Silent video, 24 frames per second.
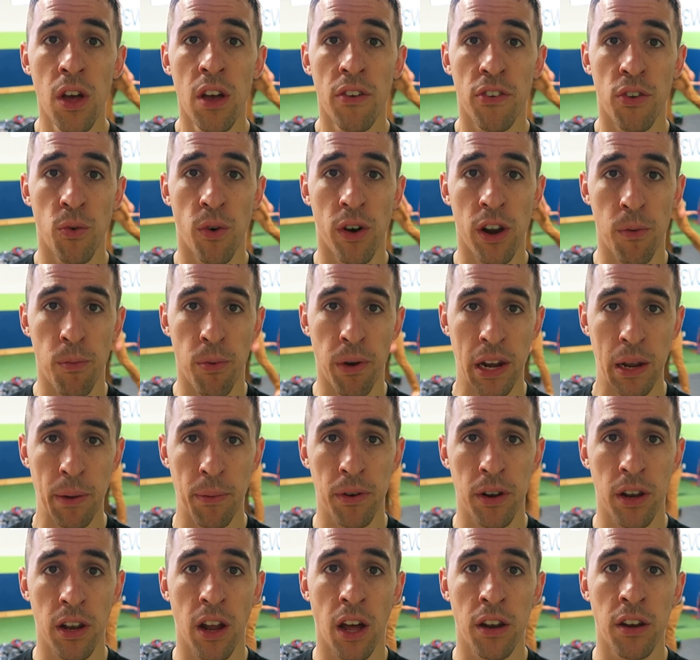if you want to bring
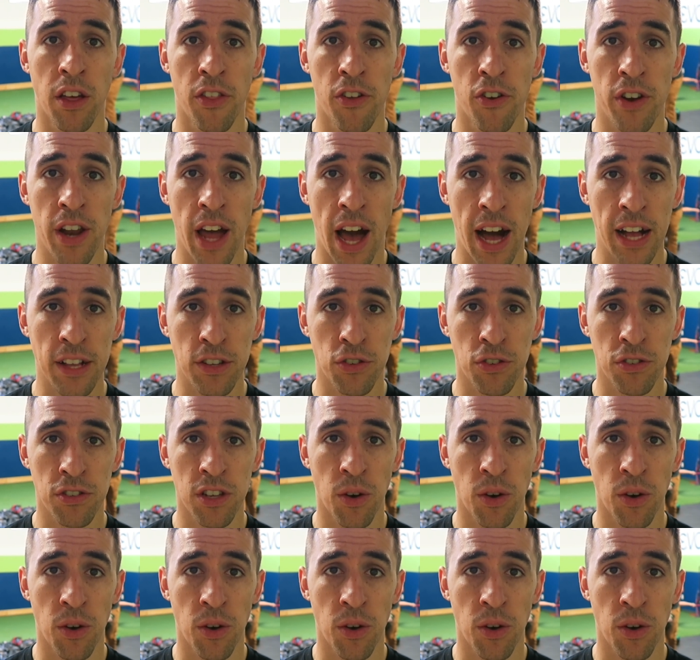up another notch,